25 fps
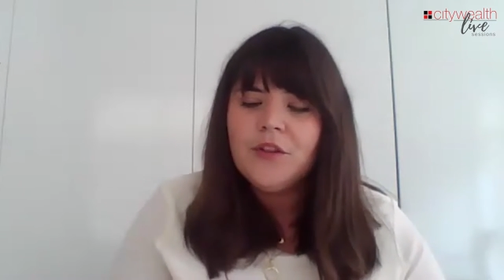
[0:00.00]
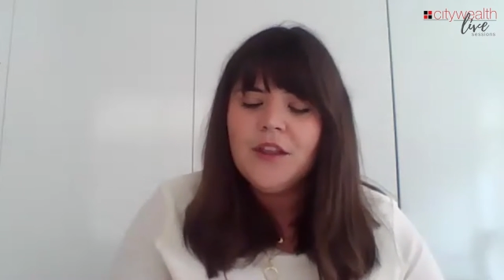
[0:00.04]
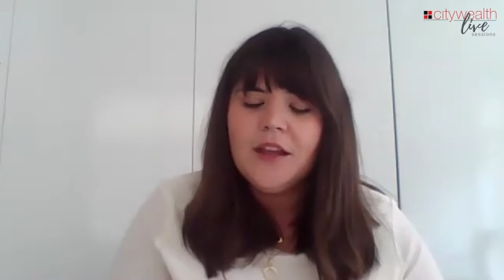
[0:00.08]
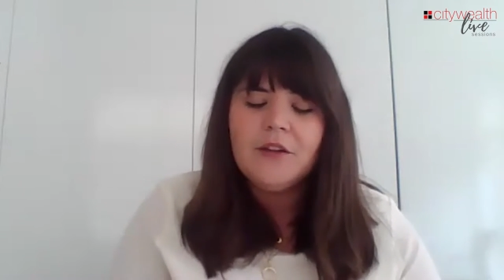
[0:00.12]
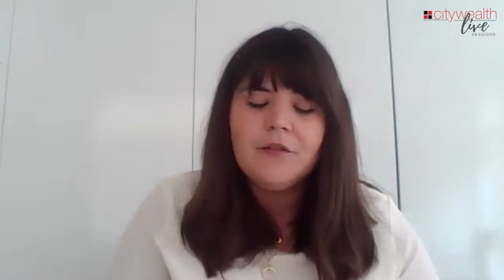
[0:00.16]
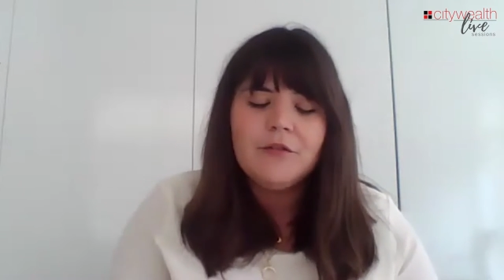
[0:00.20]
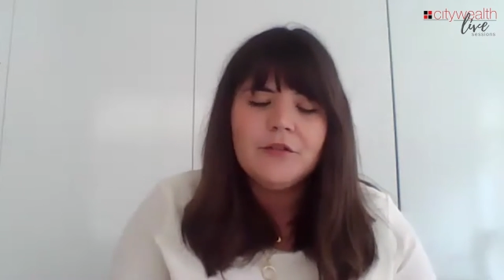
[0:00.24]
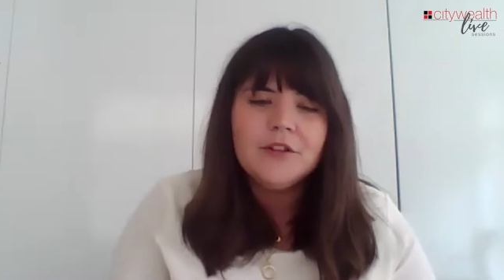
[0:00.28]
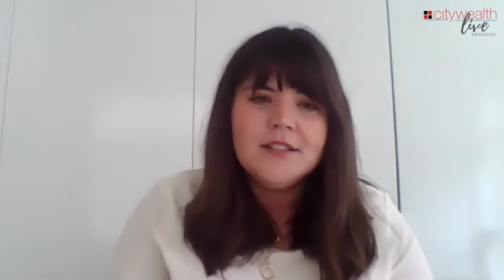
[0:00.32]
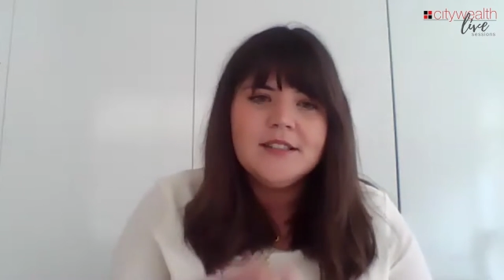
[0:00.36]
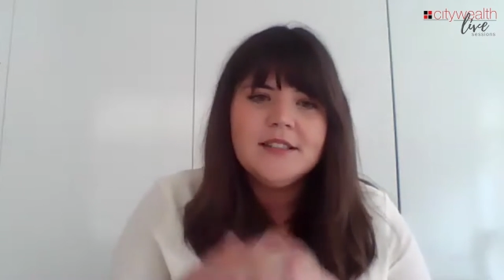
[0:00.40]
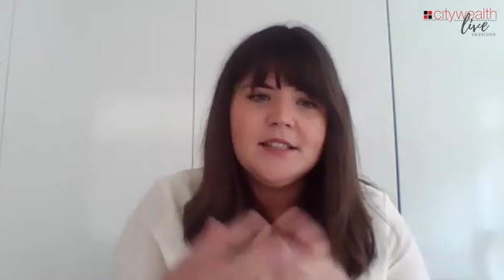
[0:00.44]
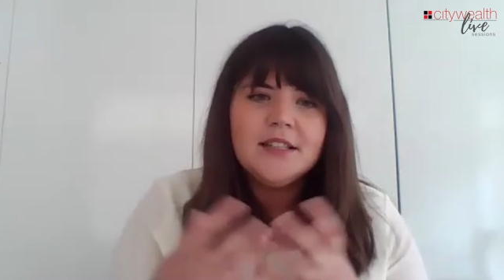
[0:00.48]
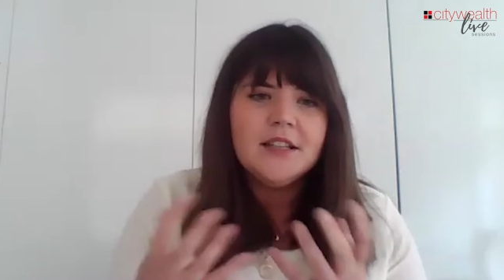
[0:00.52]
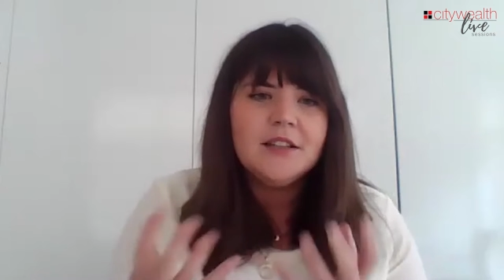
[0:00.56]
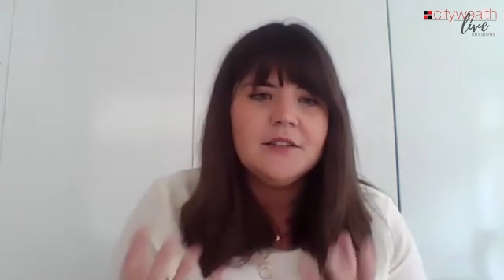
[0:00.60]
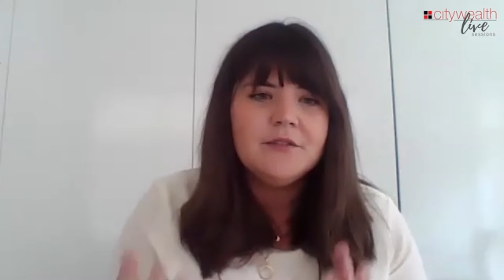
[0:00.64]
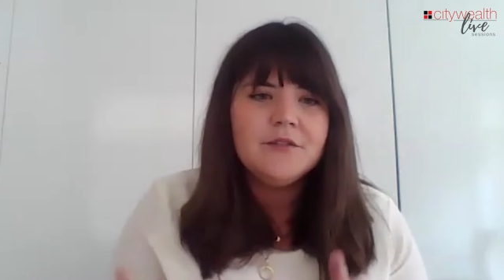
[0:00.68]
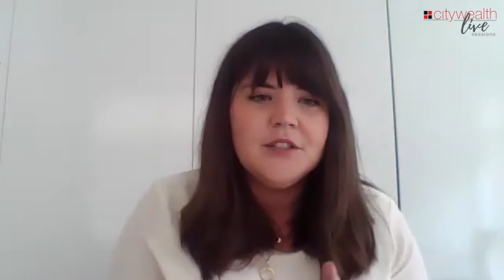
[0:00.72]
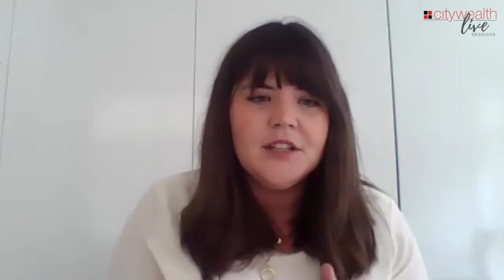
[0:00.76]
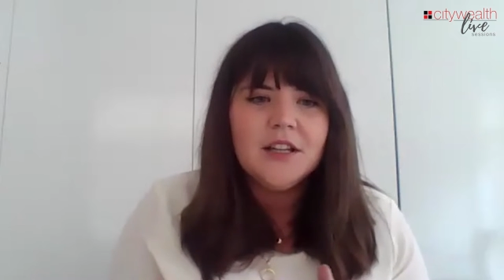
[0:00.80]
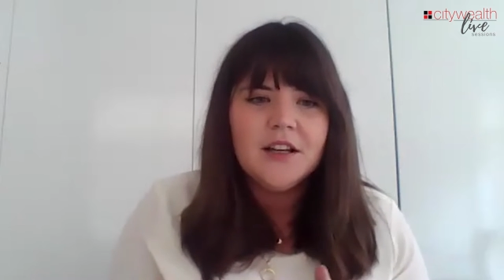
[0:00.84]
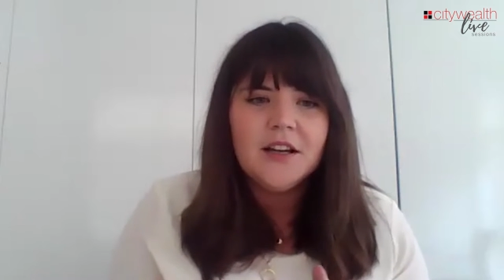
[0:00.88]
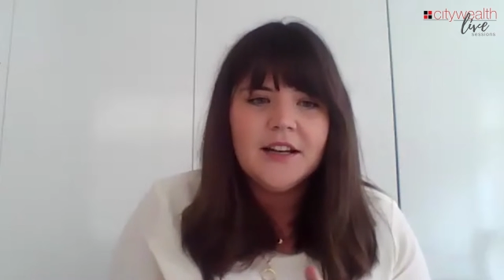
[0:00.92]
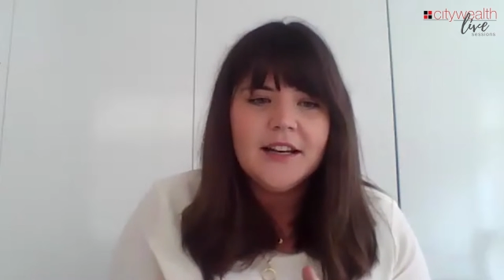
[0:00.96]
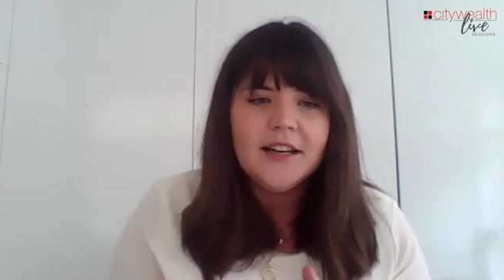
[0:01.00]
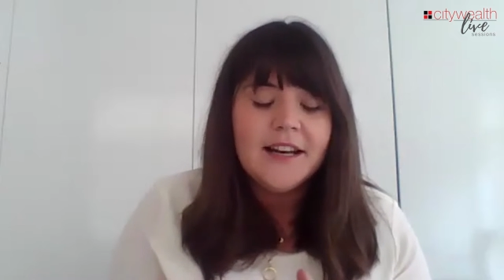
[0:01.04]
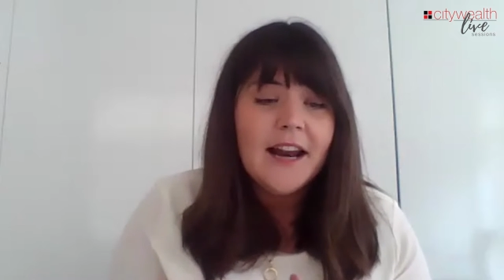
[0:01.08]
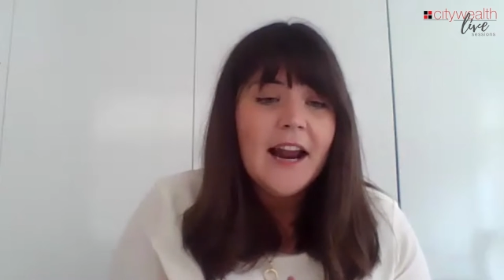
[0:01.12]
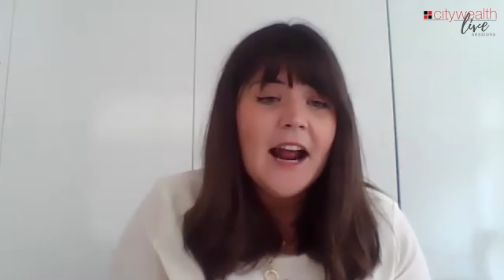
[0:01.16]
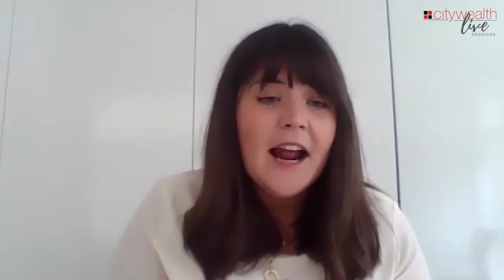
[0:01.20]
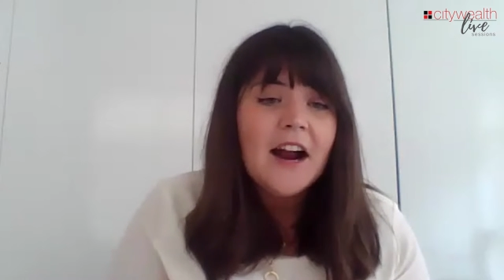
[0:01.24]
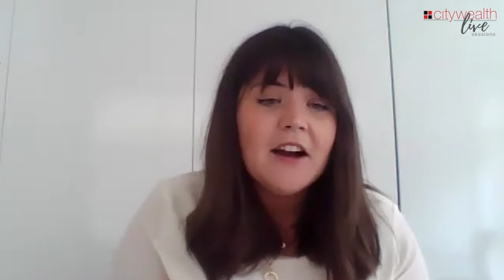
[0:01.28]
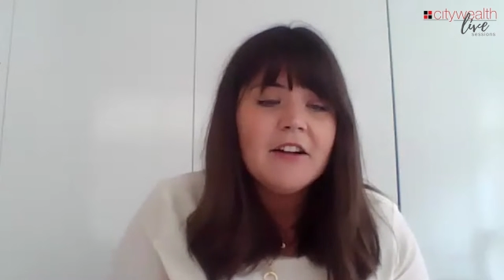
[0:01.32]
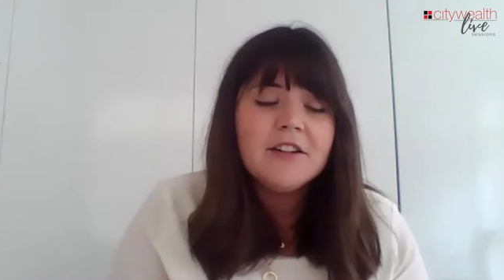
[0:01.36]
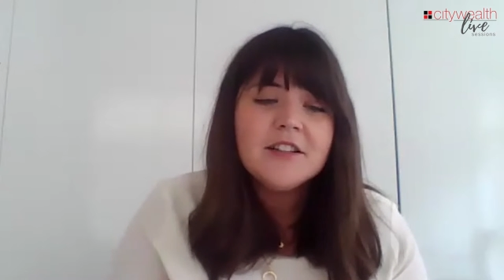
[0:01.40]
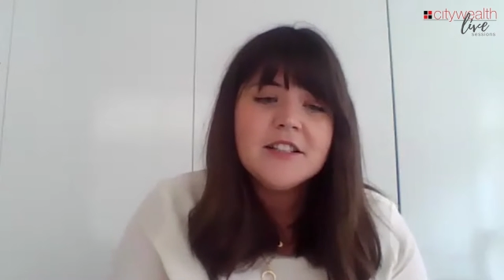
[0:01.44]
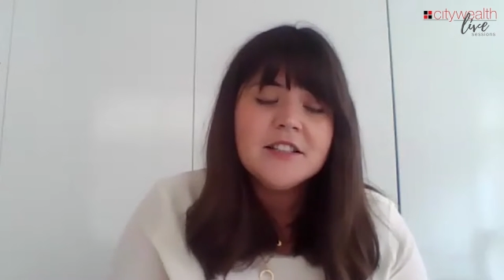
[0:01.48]
they've received an
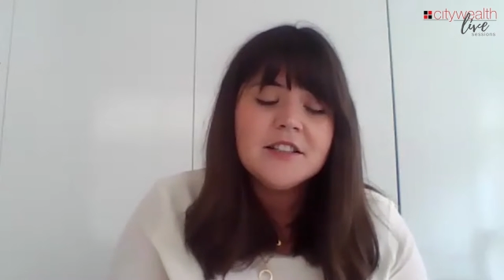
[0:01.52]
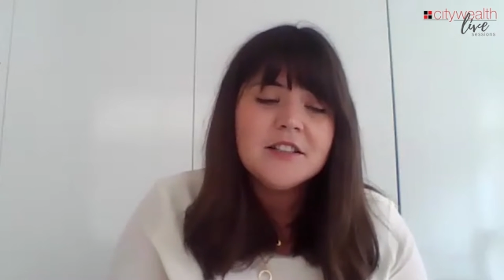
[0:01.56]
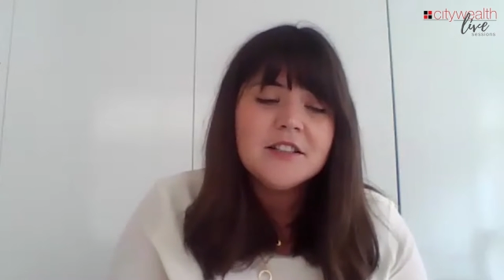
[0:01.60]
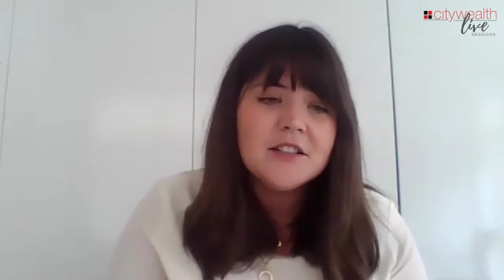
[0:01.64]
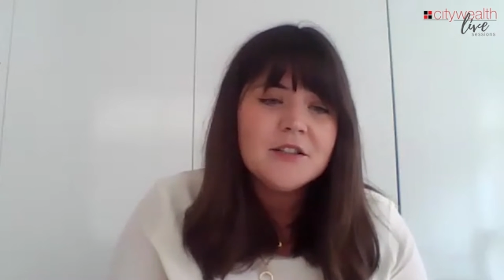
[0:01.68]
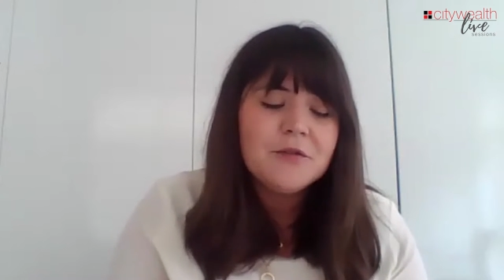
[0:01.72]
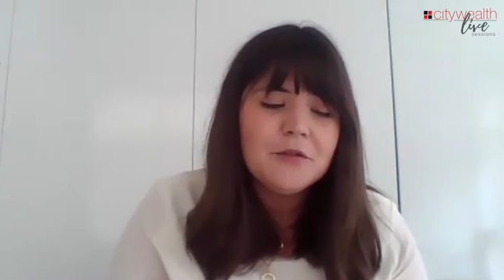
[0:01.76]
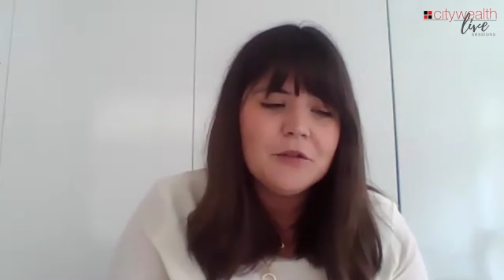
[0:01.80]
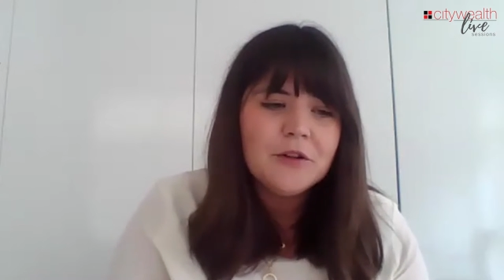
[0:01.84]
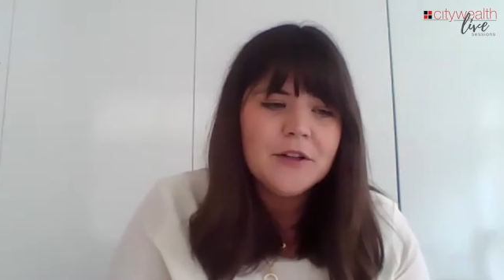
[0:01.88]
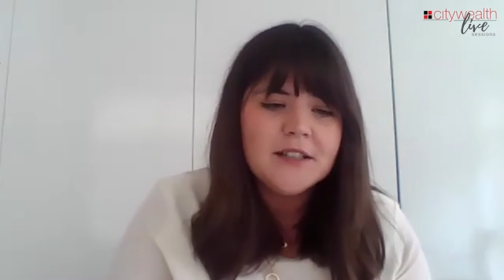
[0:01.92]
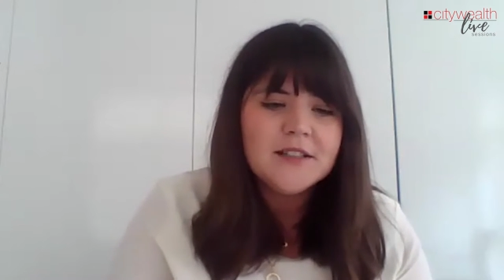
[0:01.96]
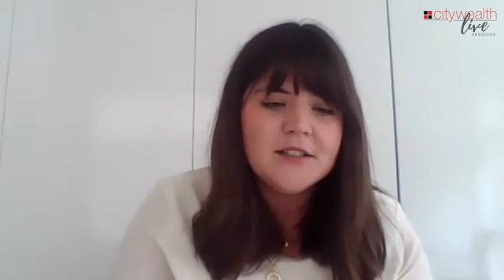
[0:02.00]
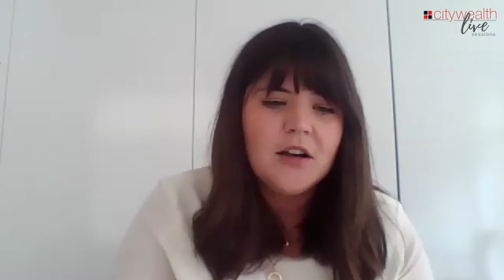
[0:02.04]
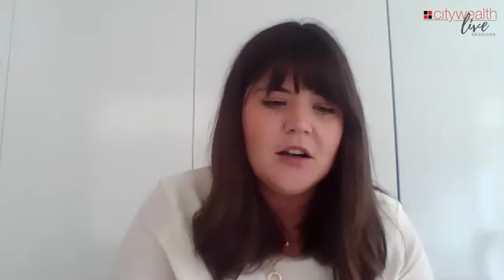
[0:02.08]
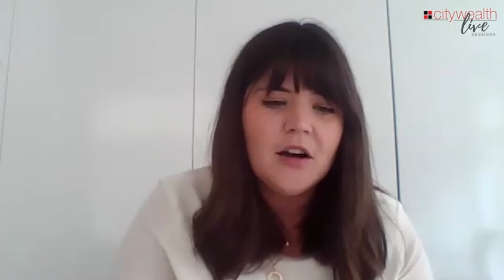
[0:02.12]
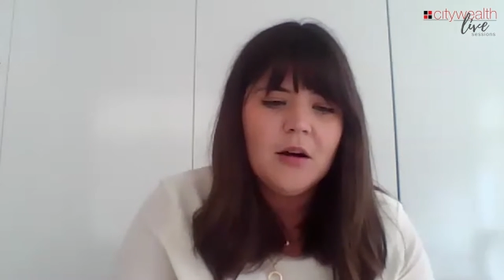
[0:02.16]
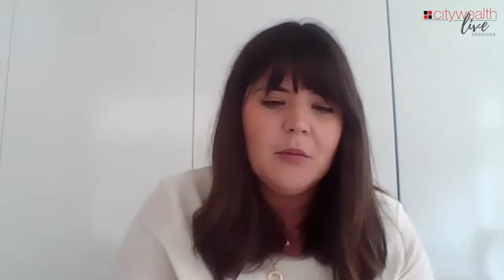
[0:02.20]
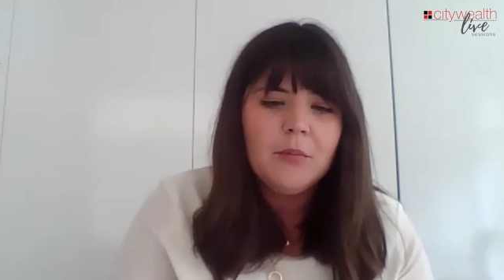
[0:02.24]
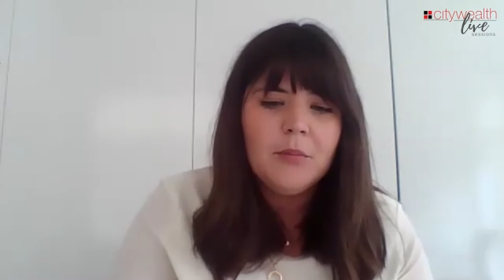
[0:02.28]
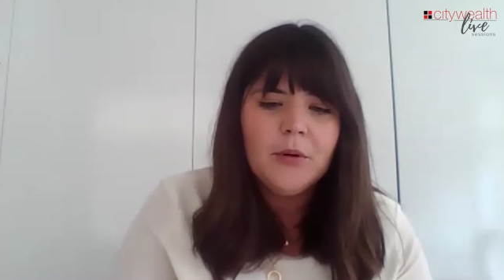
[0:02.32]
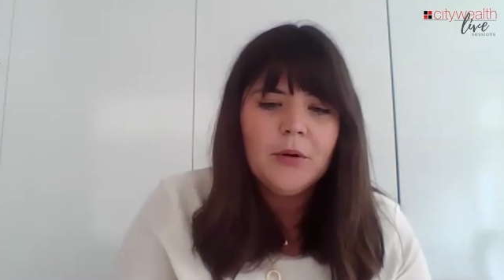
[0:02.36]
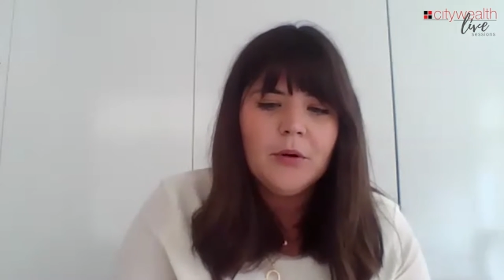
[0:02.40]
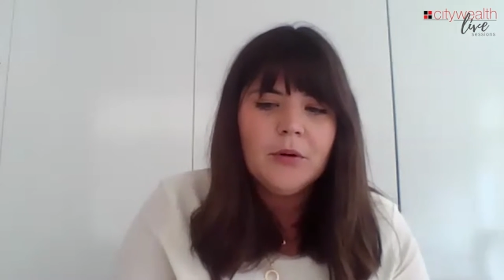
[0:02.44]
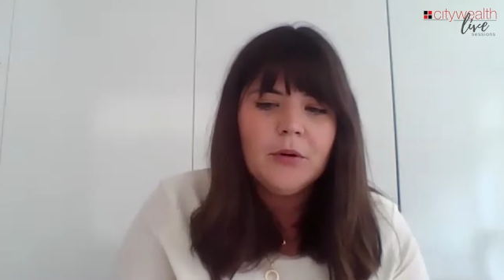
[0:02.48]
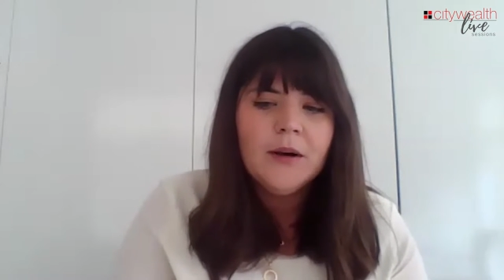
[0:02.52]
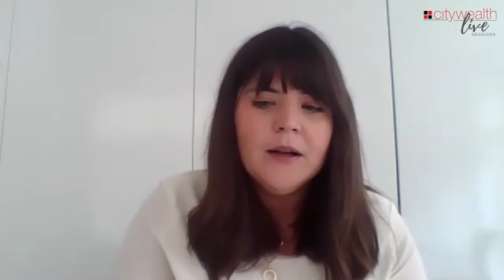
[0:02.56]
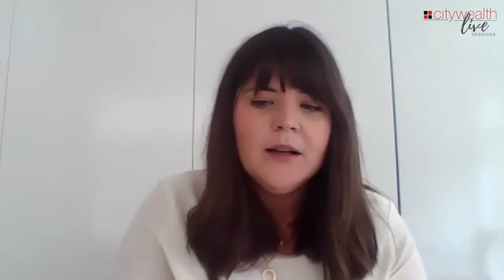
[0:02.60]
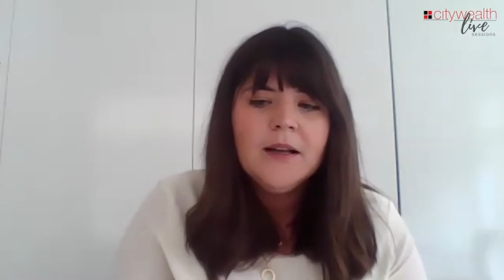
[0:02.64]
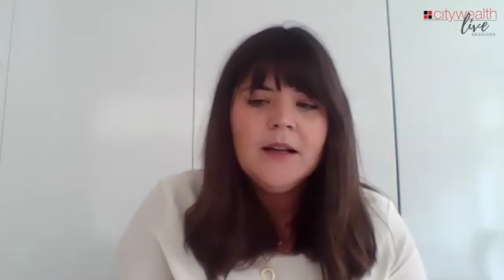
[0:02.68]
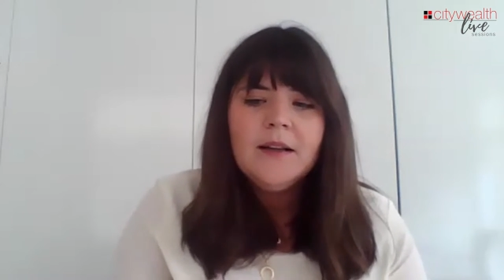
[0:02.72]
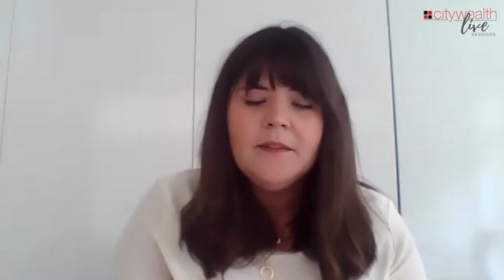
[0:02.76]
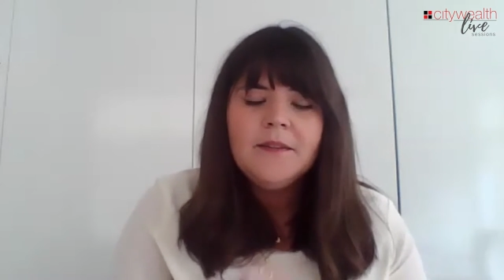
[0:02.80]
inheritance, for example.